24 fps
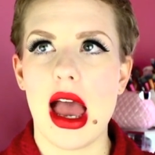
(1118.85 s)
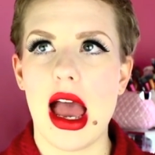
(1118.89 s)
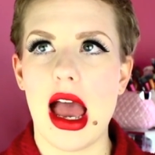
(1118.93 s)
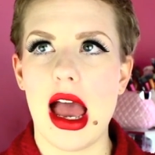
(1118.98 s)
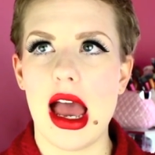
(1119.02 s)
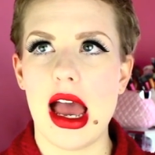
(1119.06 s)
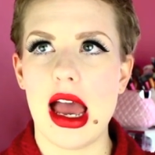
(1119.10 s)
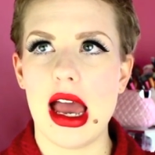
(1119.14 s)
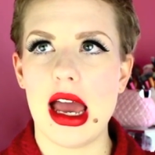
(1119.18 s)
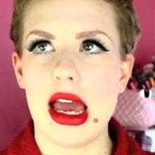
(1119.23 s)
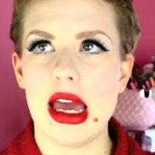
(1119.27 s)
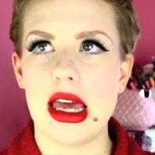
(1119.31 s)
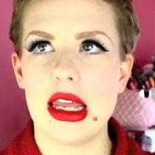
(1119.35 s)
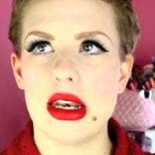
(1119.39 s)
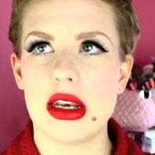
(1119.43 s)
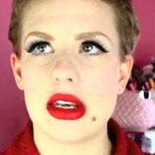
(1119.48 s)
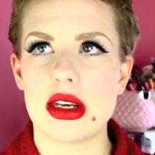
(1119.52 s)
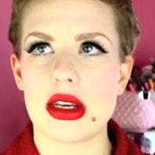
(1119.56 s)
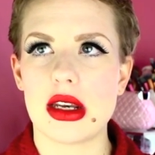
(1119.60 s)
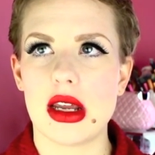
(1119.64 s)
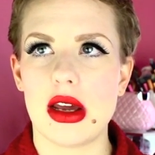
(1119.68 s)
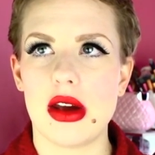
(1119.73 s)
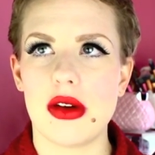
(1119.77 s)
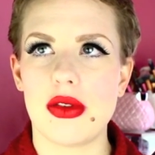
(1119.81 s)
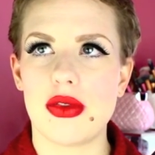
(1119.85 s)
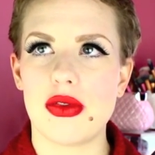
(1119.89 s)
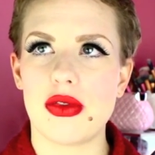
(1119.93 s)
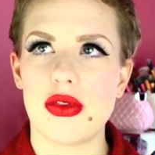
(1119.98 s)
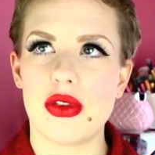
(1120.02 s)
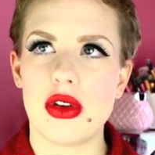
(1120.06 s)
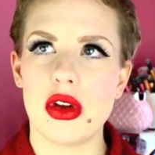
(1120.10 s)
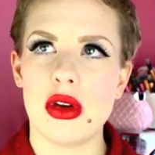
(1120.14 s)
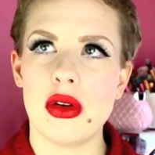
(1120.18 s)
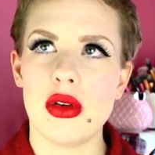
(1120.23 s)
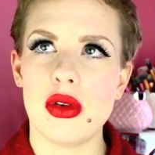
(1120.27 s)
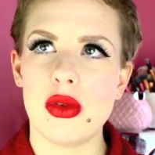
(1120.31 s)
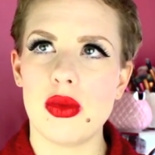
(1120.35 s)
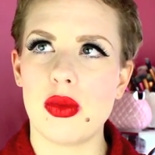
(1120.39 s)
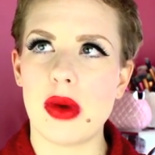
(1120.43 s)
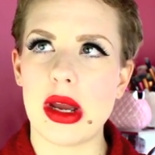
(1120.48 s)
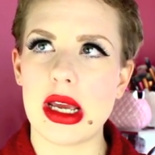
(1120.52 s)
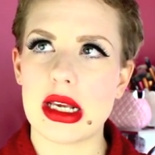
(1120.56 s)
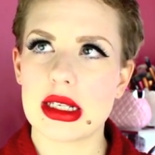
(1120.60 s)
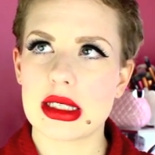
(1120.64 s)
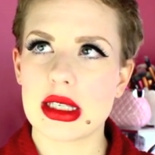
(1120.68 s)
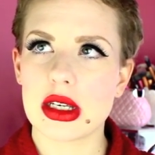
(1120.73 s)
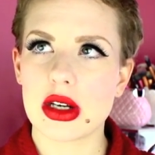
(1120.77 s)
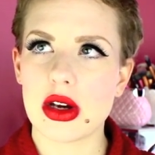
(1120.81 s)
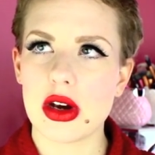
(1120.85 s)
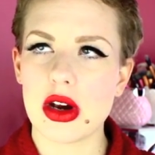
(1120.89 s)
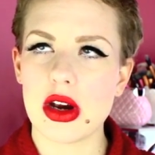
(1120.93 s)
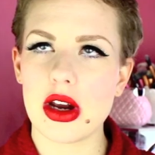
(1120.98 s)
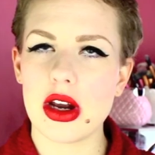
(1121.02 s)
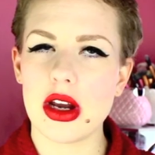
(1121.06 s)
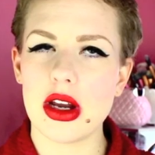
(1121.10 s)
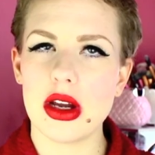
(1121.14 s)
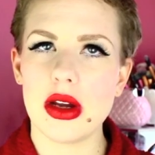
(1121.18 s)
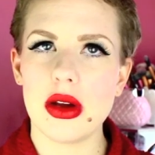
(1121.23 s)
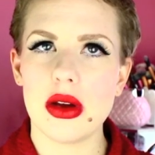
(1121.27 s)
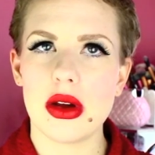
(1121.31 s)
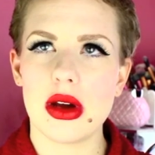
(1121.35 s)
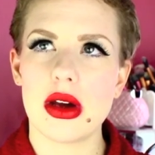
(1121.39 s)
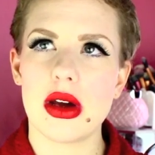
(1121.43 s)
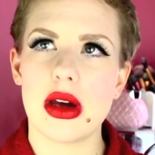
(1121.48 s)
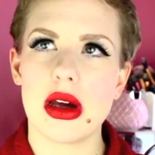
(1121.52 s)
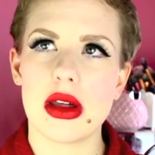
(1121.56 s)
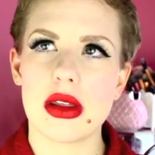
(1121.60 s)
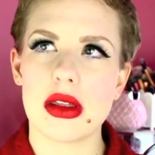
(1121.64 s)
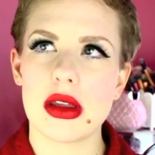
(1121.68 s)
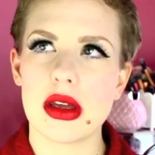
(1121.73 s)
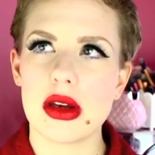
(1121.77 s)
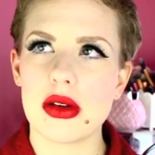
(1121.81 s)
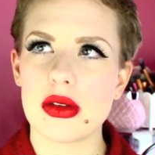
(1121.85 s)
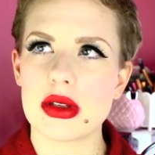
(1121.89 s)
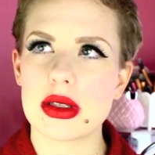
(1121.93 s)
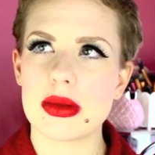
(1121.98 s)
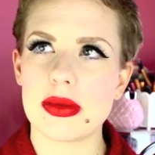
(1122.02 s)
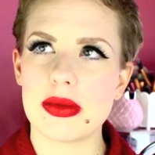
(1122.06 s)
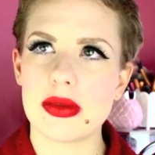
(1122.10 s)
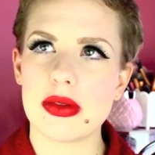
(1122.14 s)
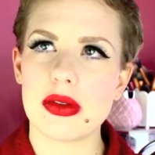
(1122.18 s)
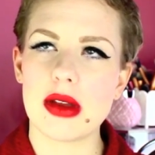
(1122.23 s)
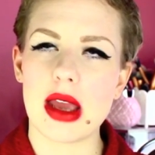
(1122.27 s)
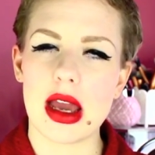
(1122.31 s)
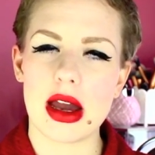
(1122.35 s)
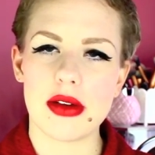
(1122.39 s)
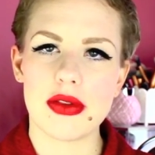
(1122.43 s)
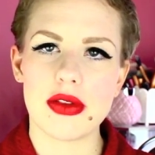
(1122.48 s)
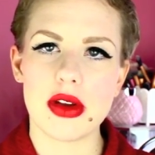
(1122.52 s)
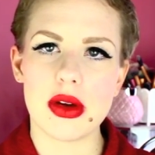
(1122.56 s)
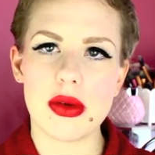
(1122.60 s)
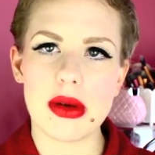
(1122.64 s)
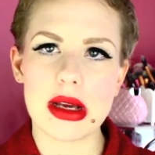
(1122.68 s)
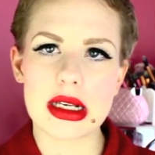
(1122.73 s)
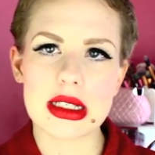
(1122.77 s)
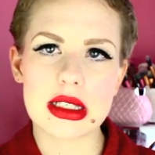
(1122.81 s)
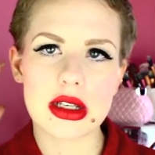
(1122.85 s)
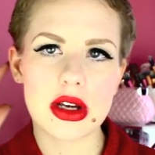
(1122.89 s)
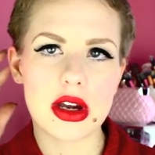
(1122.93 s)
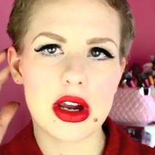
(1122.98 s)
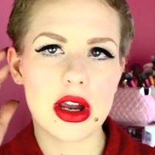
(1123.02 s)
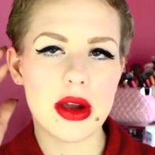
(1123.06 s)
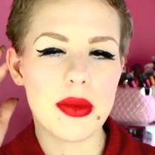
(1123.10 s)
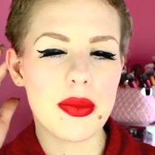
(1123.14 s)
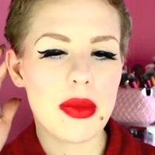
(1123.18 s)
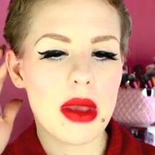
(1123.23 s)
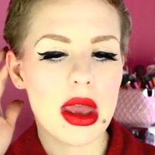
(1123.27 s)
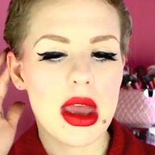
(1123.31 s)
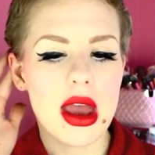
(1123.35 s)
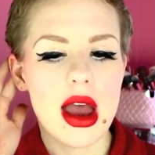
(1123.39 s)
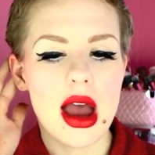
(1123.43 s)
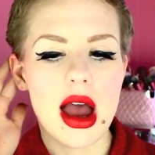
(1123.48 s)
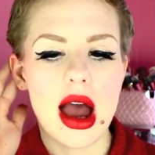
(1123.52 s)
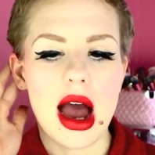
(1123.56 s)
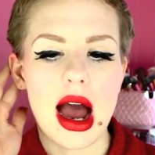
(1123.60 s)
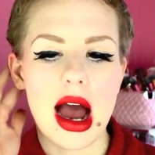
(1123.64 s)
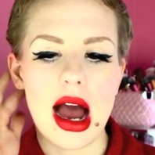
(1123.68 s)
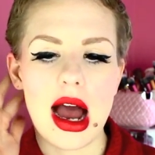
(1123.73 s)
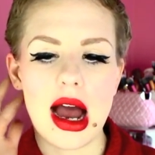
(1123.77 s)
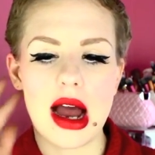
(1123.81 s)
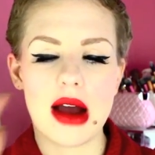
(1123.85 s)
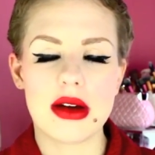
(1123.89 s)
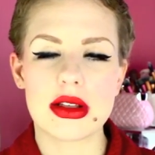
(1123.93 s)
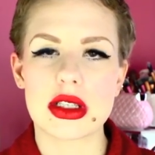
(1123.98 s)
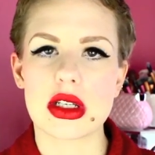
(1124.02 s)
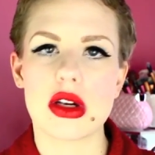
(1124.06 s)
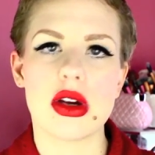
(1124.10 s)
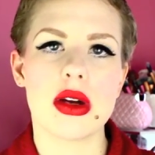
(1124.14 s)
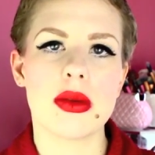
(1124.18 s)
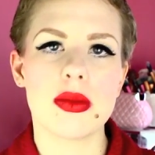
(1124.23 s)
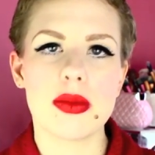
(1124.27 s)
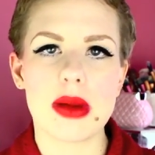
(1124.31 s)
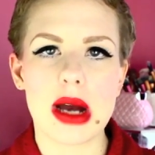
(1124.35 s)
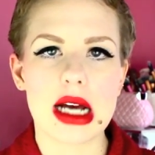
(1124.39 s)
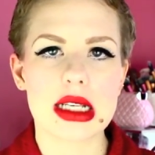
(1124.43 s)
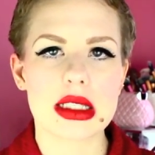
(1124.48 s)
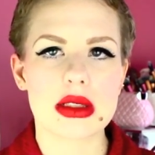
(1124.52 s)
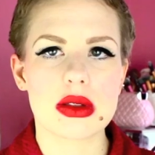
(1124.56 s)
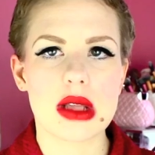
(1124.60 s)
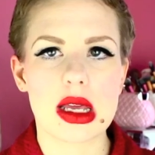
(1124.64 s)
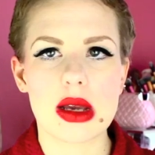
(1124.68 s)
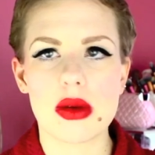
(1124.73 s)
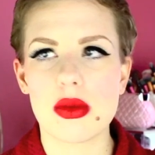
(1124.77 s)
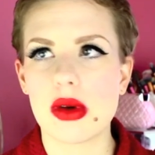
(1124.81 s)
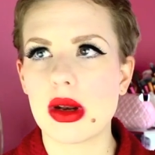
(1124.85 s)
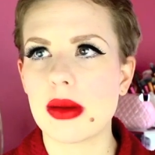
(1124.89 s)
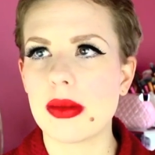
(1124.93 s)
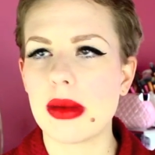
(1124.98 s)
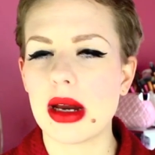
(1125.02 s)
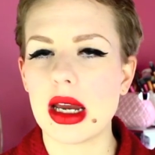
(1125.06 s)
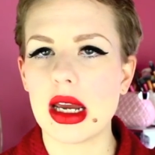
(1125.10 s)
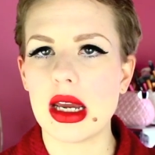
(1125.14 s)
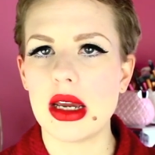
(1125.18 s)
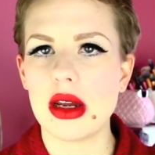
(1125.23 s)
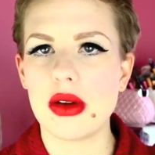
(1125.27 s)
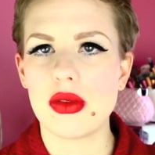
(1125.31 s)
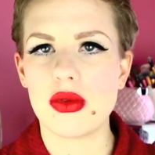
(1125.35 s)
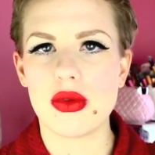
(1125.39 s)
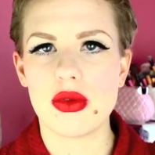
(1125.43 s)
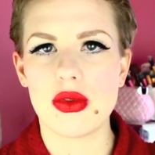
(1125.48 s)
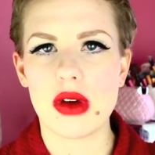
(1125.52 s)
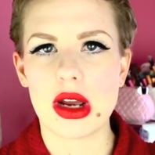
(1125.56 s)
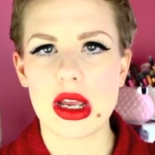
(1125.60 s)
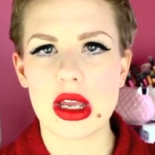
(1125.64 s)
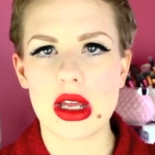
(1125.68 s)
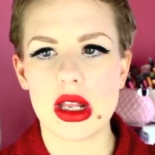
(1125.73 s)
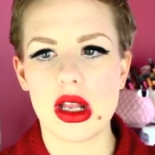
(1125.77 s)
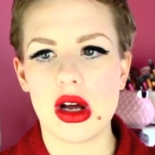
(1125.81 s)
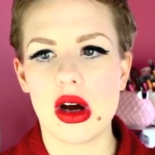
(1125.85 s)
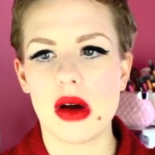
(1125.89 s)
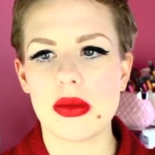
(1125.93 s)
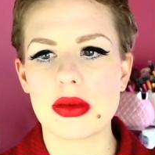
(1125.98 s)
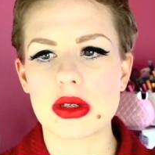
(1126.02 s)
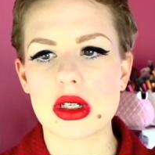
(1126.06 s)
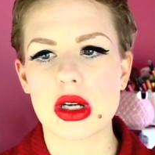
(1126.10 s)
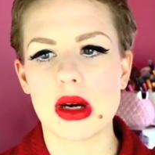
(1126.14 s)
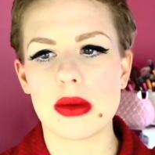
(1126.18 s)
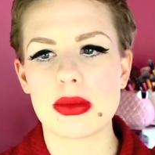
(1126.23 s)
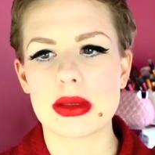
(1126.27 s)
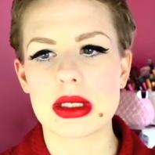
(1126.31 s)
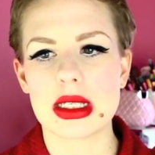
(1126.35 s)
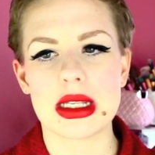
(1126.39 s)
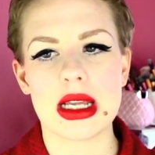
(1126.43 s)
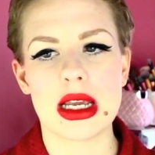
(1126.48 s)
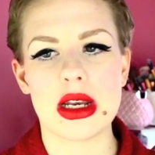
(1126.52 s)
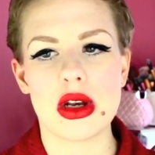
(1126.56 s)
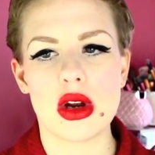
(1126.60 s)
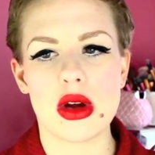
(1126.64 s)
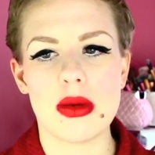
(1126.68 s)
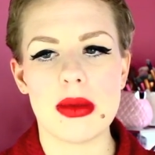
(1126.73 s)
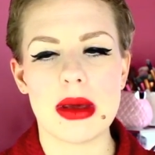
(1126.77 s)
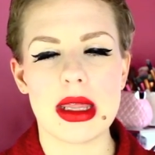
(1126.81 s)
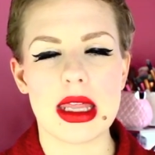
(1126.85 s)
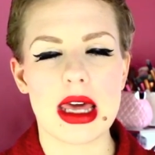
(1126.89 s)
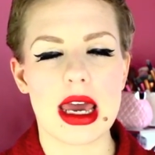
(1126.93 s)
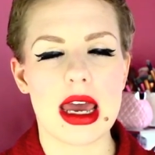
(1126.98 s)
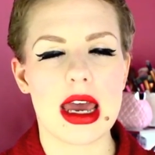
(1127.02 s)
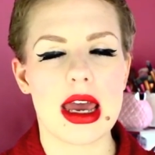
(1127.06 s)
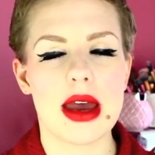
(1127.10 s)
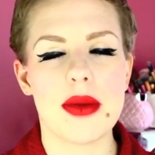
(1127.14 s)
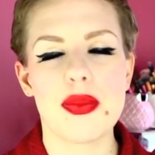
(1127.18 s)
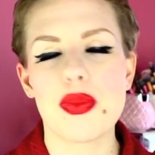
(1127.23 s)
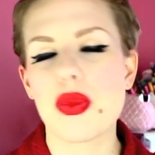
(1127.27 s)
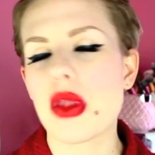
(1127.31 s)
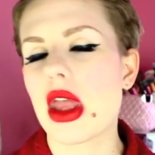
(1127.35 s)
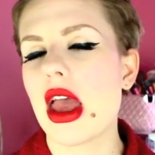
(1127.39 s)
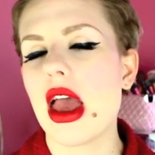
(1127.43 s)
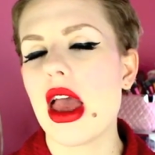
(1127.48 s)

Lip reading: And a few weeks ago, I think it was, a few weeks ago, I was going past like one of my regular op shops, and they know me there,